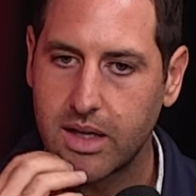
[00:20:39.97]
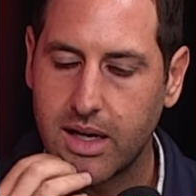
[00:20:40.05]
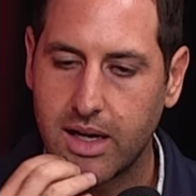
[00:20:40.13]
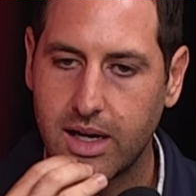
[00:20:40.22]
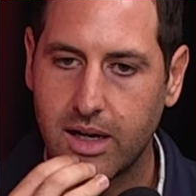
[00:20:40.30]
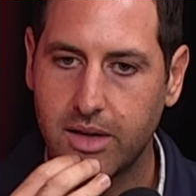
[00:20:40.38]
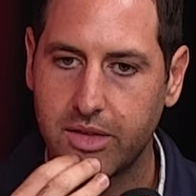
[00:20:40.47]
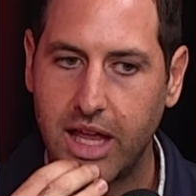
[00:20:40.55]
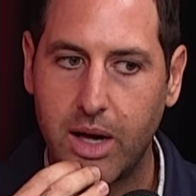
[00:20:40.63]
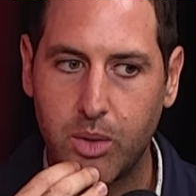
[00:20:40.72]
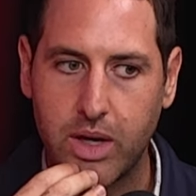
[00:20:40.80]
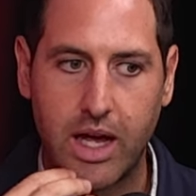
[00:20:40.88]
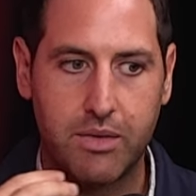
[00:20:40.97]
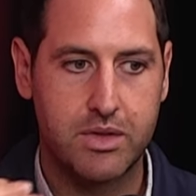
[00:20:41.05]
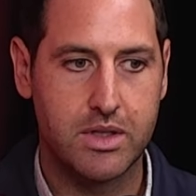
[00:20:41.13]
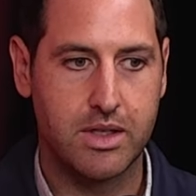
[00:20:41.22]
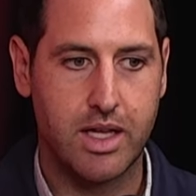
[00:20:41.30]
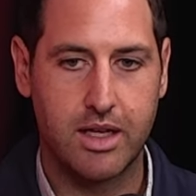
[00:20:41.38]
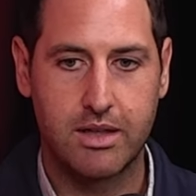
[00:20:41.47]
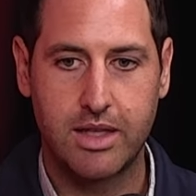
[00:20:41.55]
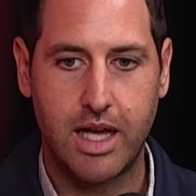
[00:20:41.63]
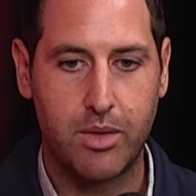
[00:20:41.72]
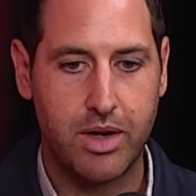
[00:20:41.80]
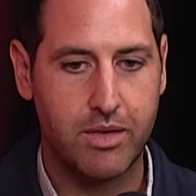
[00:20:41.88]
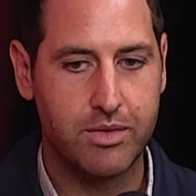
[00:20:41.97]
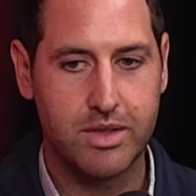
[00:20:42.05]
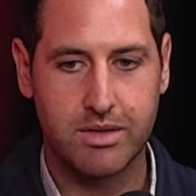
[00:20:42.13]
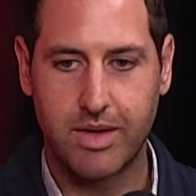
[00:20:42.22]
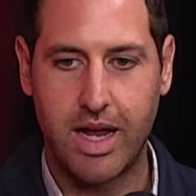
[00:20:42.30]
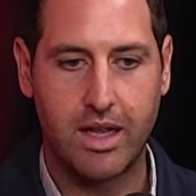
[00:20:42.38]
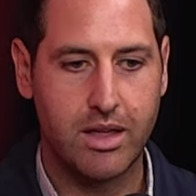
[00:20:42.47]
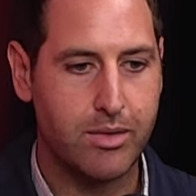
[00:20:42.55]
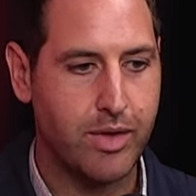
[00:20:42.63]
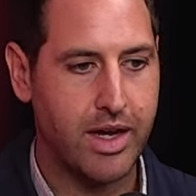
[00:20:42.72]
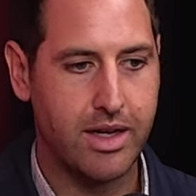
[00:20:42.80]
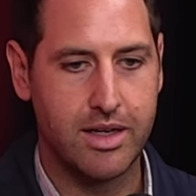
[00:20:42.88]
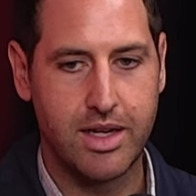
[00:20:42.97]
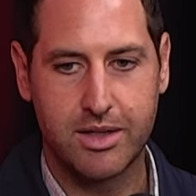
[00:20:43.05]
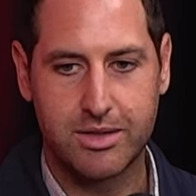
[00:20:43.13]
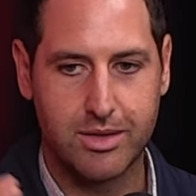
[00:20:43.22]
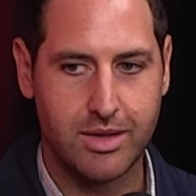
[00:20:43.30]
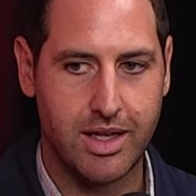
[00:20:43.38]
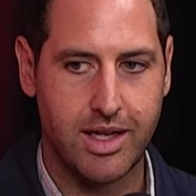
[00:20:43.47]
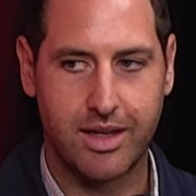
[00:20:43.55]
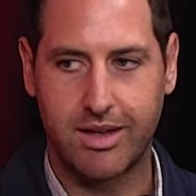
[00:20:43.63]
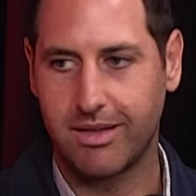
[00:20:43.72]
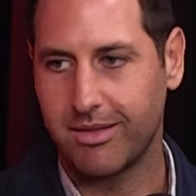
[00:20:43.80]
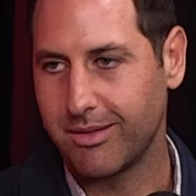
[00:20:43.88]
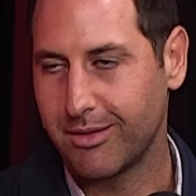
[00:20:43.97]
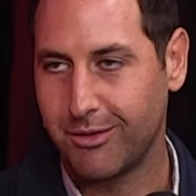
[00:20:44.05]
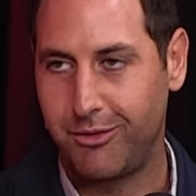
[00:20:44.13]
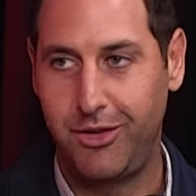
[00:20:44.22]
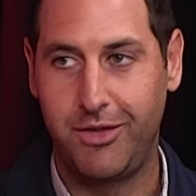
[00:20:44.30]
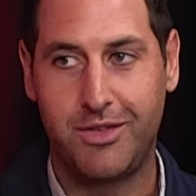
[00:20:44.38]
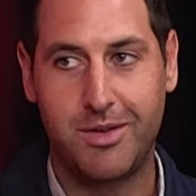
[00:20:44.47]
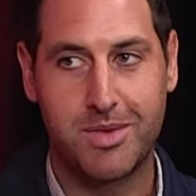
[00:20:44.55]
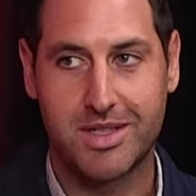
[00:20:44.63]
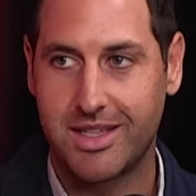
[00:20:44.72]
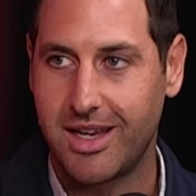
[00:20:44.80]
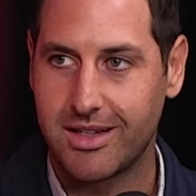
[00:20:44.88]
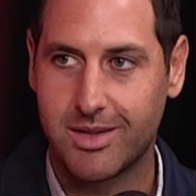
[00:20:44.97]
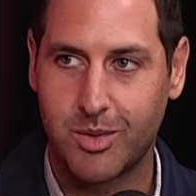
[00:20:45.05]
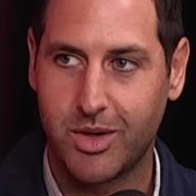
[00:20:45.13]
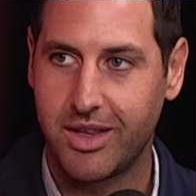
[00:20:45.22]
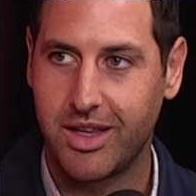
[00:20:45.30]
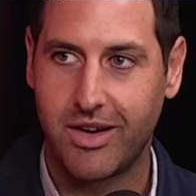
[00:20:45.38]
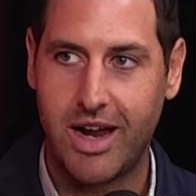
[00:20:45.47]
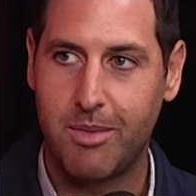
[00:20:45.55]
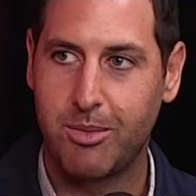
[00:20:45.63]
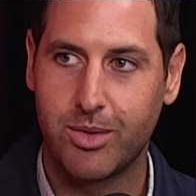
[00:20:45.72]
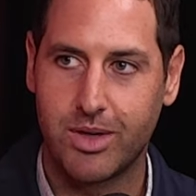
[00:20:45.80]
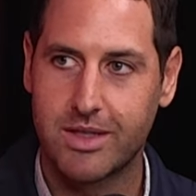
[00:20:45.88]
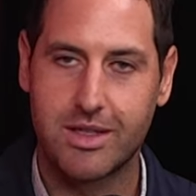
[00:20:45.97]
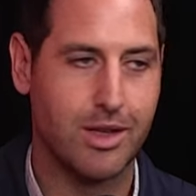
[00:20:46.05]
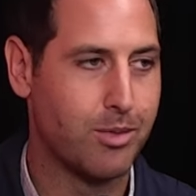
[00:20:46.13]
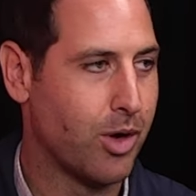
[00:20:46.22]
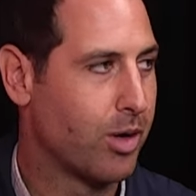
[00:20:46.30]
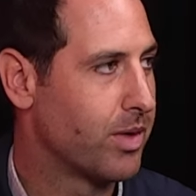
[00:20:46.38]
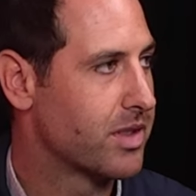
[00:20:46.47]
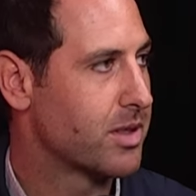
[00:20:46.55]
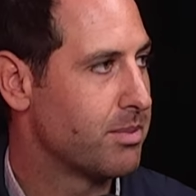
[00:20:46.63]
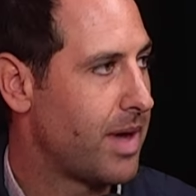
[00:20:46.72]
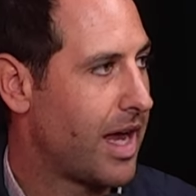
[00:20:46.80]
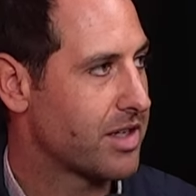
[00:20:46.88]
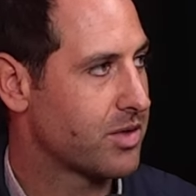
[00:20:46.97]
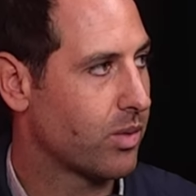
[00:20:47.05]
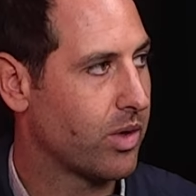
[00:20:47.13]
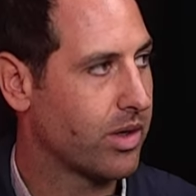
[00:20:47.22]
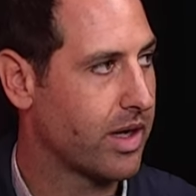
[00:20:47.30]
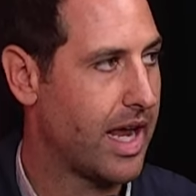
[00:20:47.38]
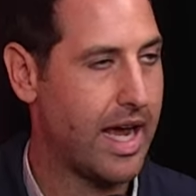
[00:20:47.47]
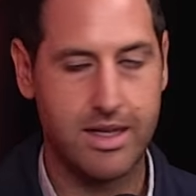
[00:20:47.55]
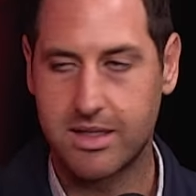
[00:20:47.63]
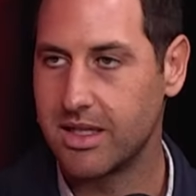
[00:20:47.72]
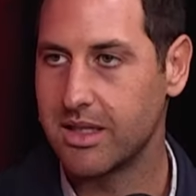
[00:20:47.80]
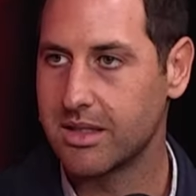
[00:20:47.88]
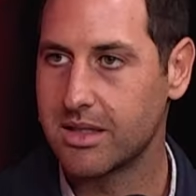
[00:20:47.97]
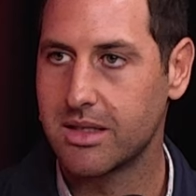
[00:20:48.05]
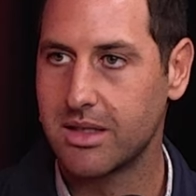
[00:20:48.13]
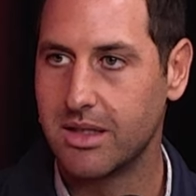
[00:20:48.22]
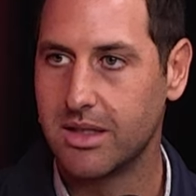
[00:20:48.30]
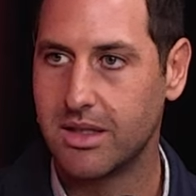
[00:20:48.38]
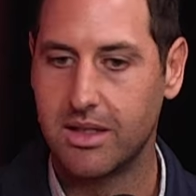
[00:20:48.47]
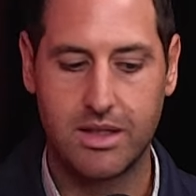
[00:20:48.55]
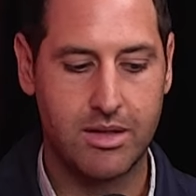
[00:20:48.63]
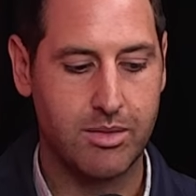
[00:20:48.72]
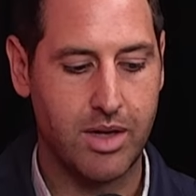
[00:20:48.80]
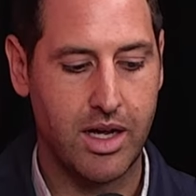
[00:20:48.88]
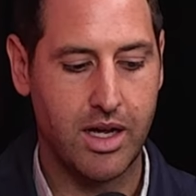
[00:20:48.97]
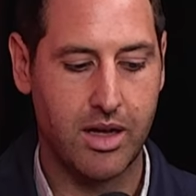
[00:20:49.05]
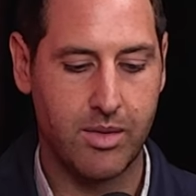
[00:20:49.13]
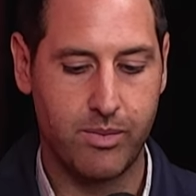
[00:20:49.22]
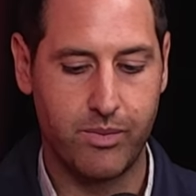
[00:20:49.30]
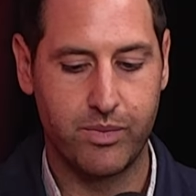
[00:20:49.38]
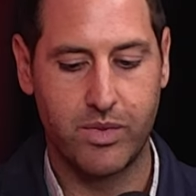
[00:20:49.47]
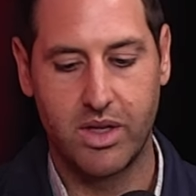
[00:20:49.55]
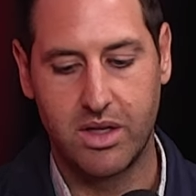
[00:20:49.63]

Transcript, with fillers: uh, they would have to they would have to elevate an extra like fifty percent to what their output is at the moment to match what ours is. Um,